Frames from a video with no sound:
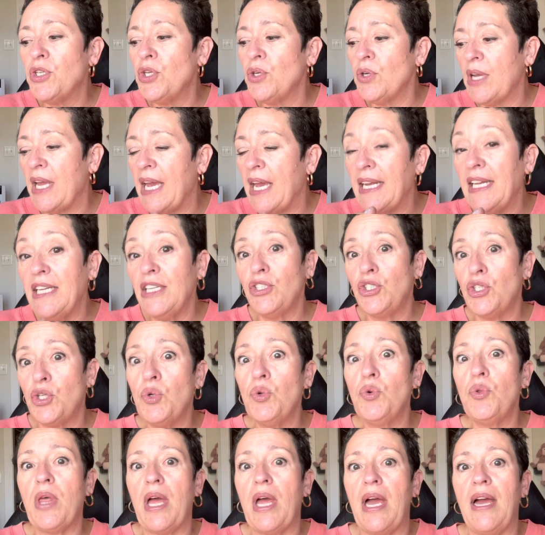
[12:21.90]
getting
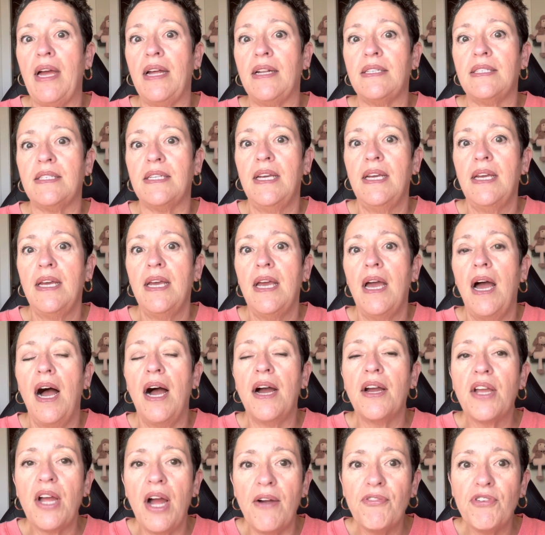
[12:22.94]
to that
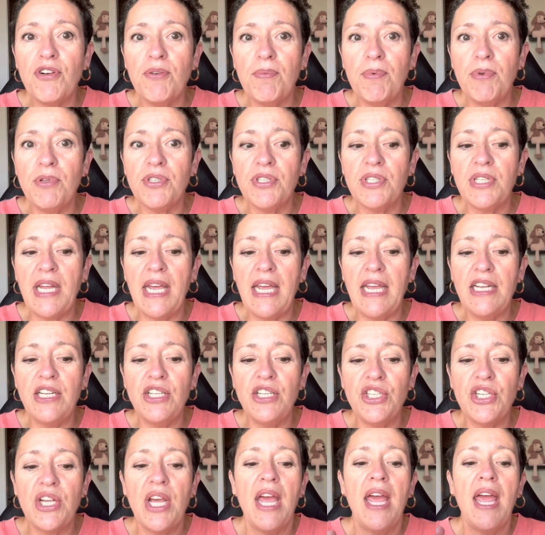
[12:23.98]
uncomfortable
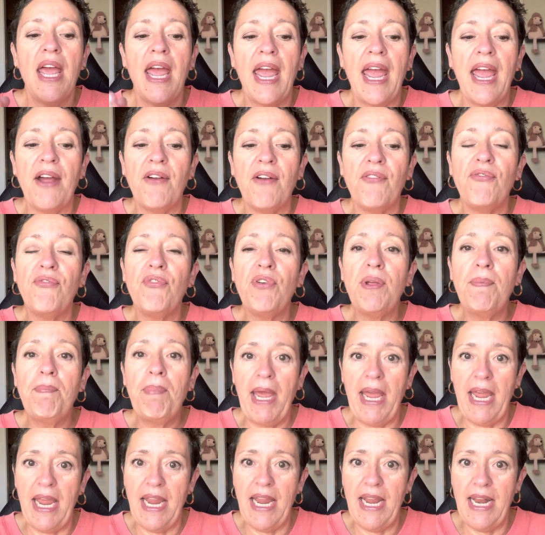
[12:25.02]
stage, every
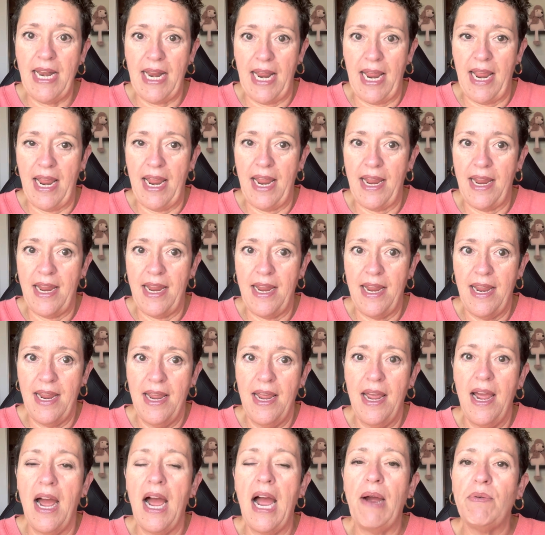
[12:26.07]
payday
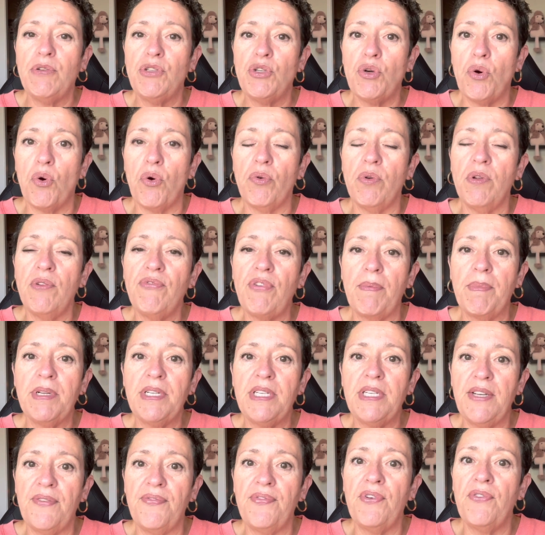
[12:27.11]
I was ordering from a
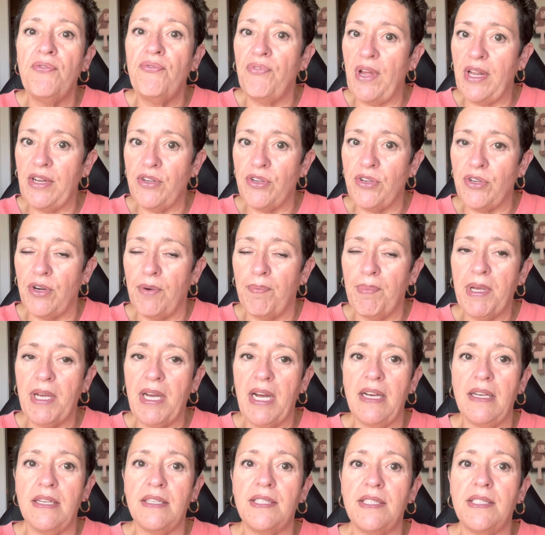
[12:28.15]
different vendor,
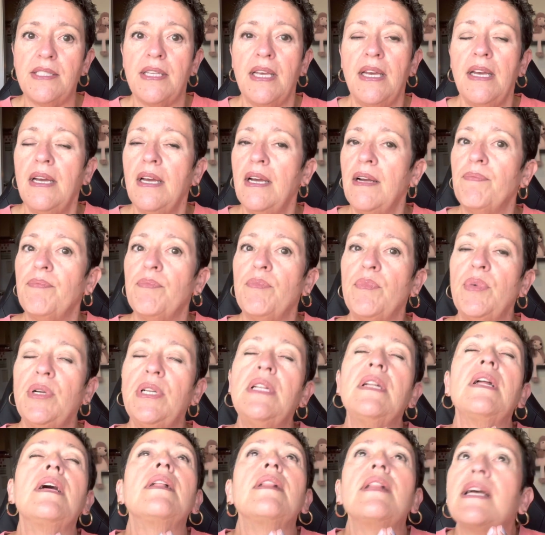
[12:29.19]
because
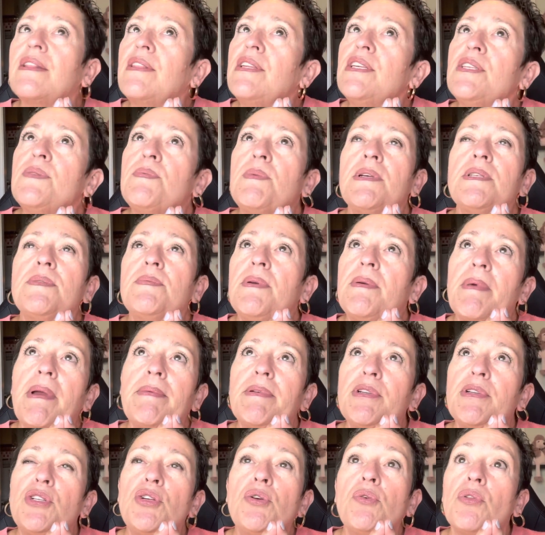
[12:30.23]
this must be
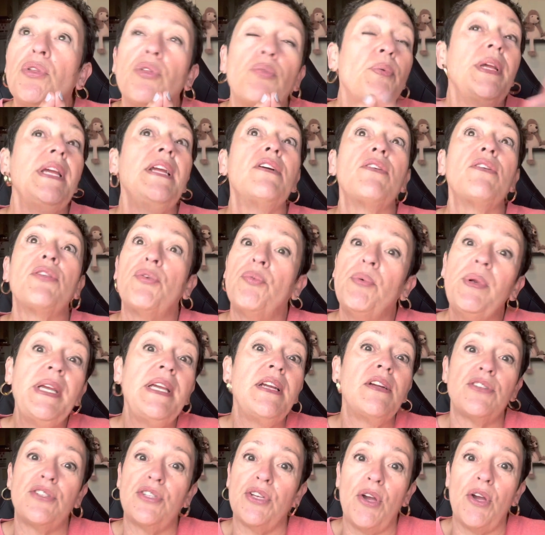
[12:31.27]
maybe 2 or 3
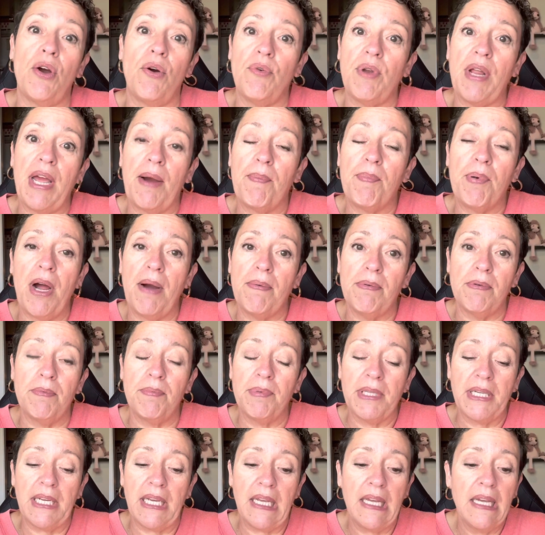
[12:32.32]
years ago now,
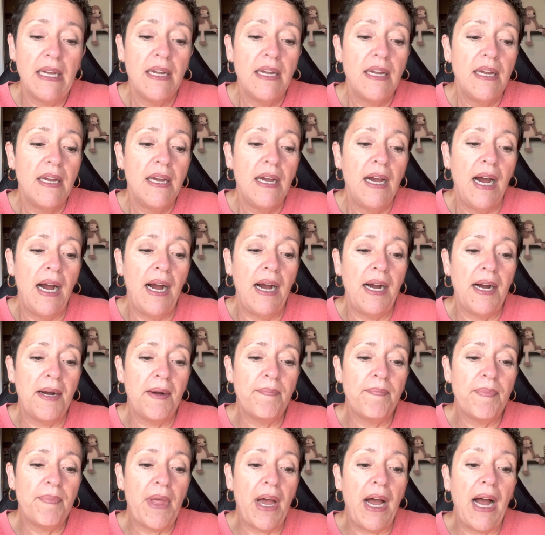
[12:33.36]
probably.
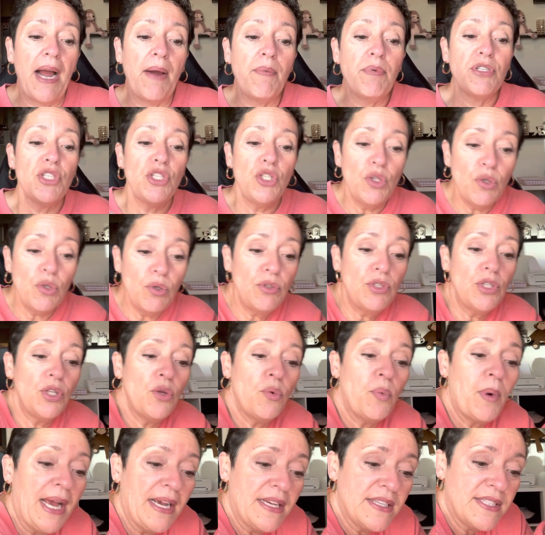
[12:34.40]
I was new to the
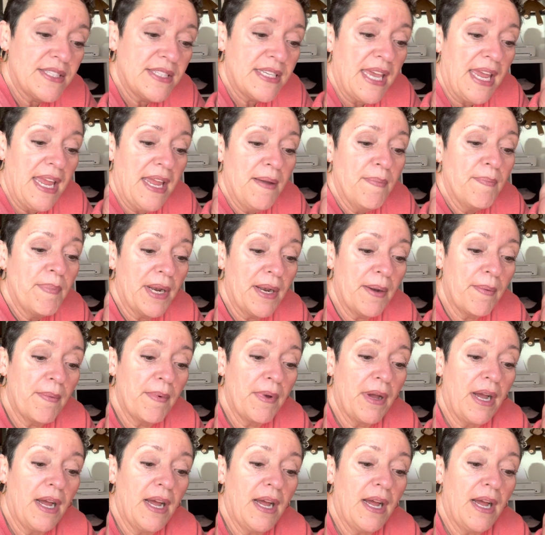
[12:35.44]
wax game, but